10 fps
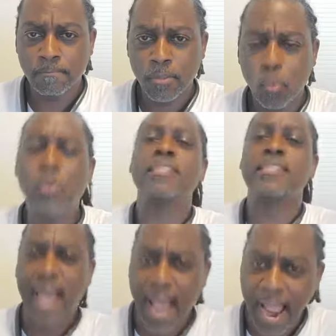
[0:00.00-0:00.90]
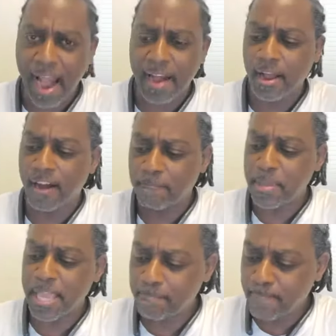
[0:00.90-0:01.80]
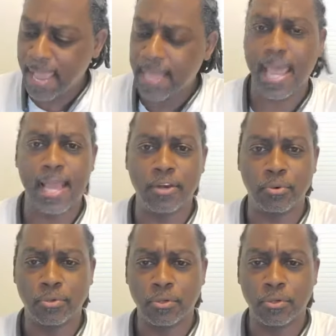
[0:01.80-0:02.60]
We're tired of being manhandled.